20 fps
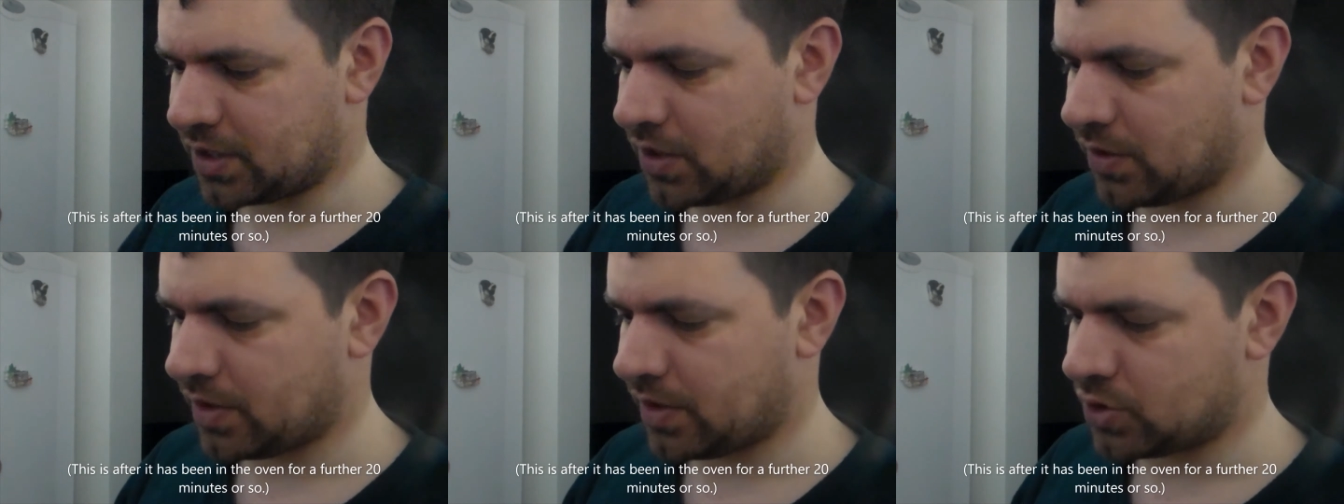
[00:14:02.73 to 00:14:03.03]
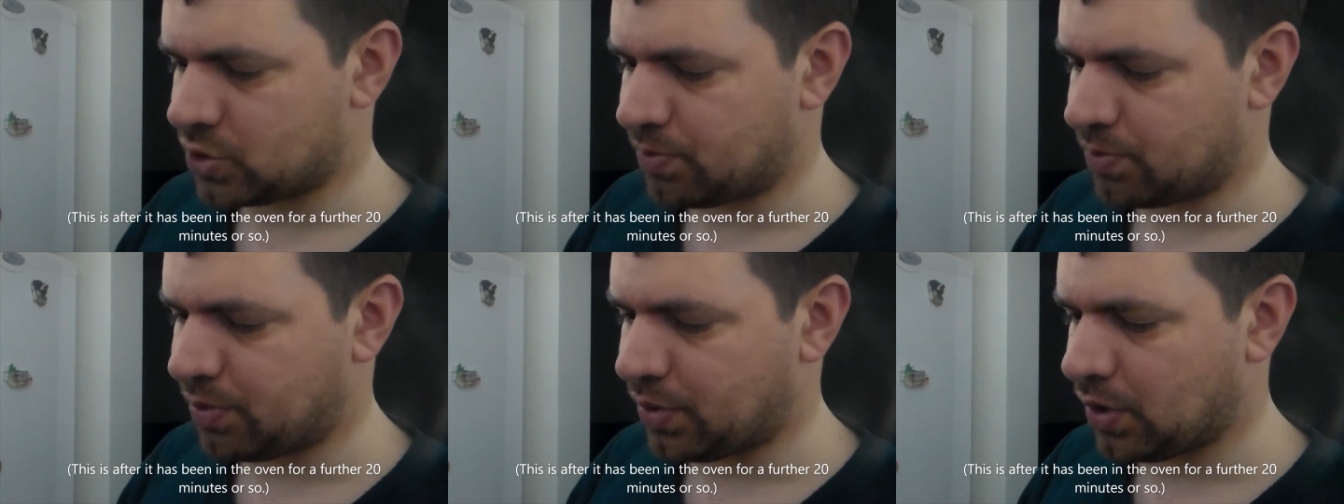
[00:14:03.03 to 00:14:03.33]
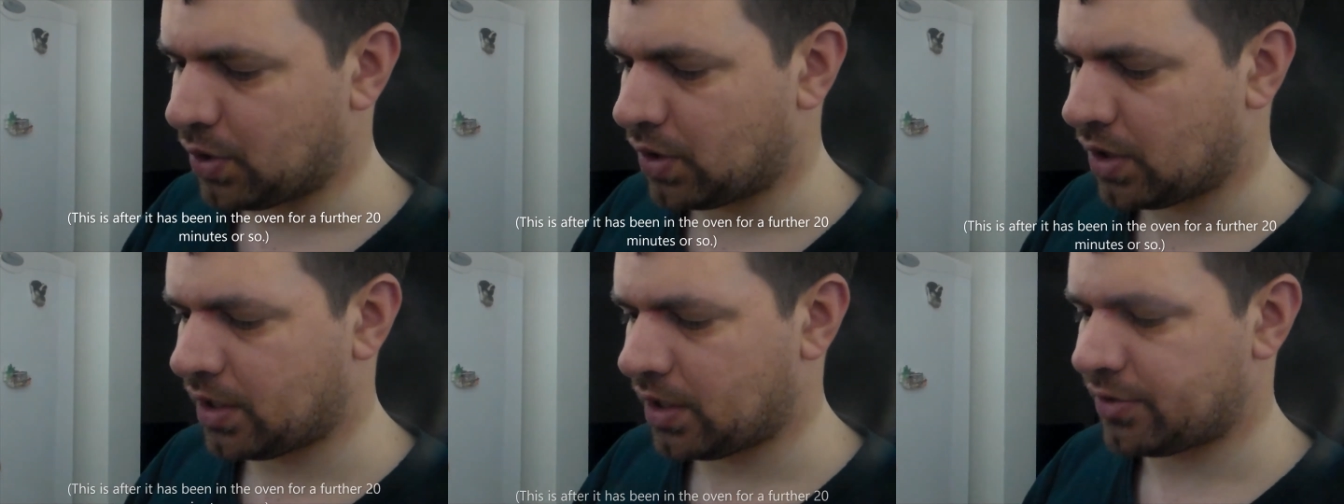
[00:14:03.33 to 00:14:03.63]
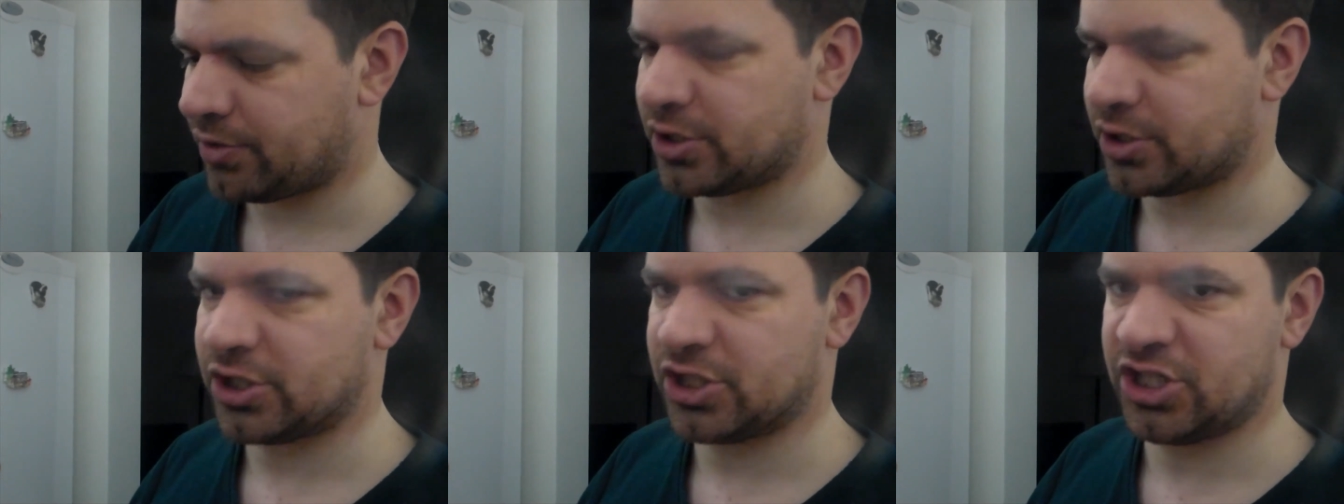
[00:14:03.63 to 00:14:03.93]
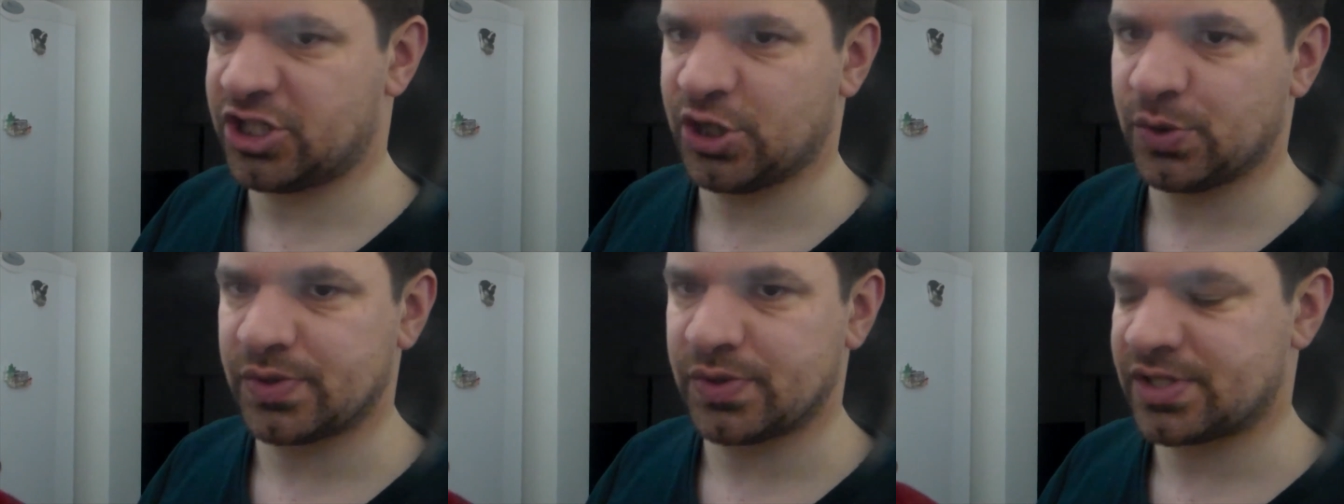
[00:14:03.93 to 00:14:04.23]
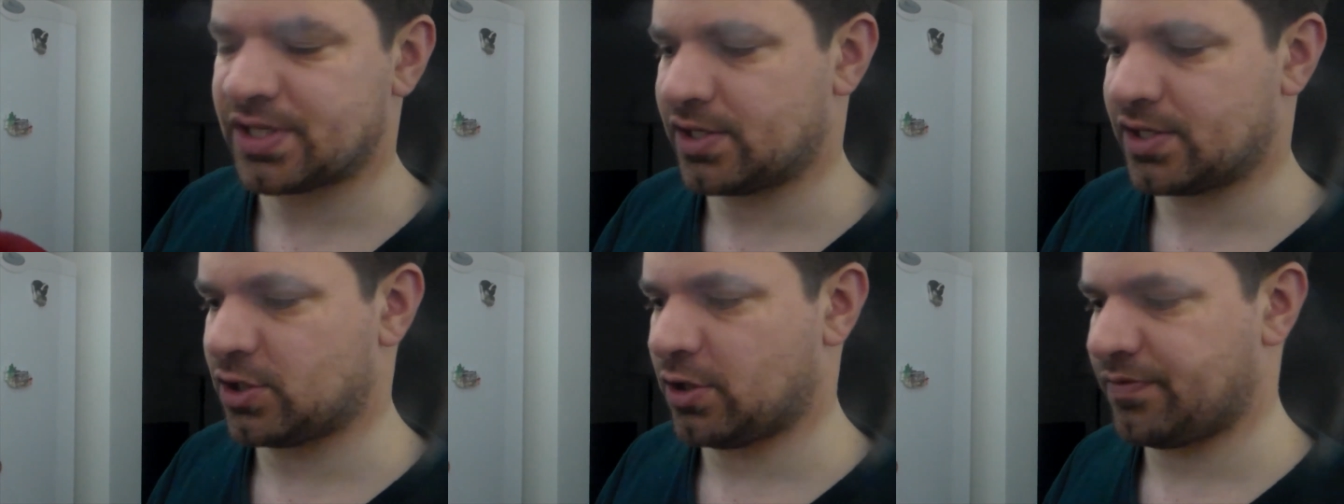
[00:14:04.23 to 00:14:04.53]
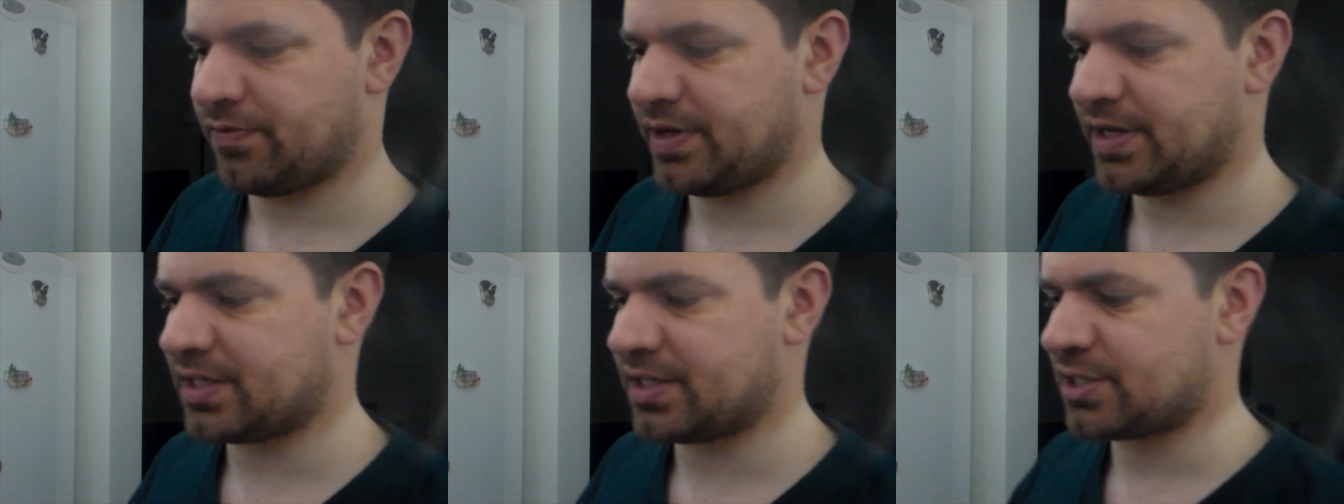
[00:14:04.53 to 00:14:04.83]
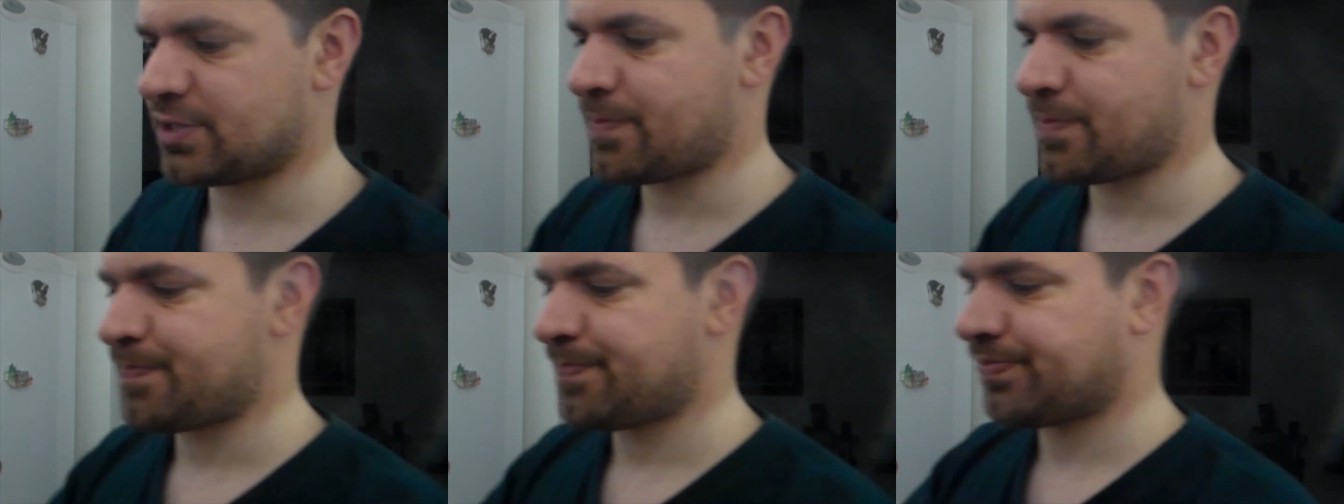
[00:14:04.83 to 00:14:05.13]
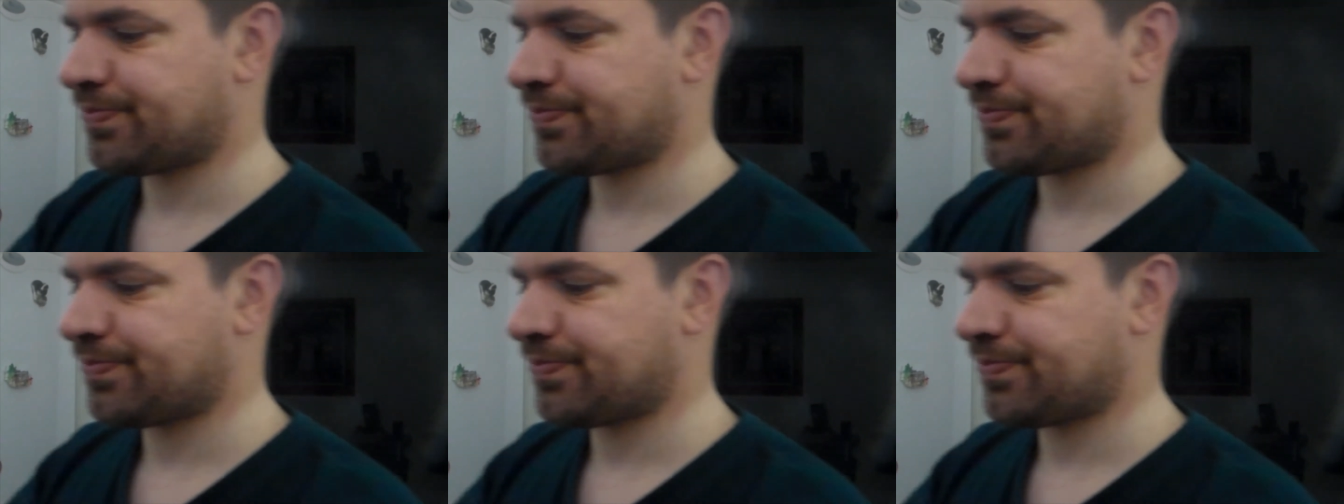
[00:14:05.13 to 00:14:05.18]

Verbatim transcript: going to pour the juices of it